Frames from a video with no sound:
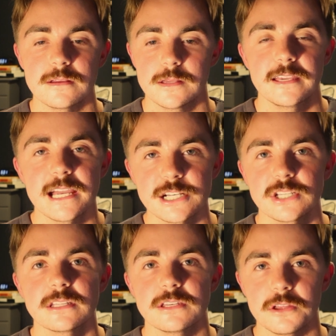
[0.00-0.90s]
He
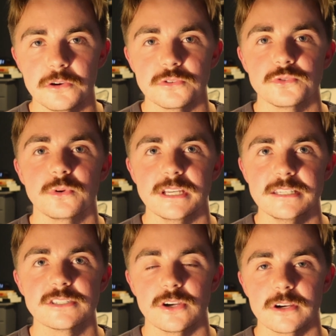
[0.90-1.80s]
actually knows what
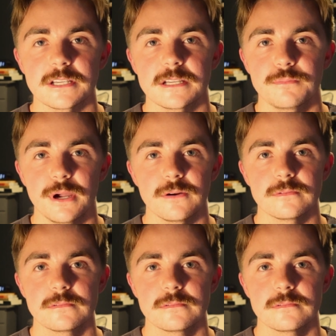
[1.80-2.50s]
he's talking about.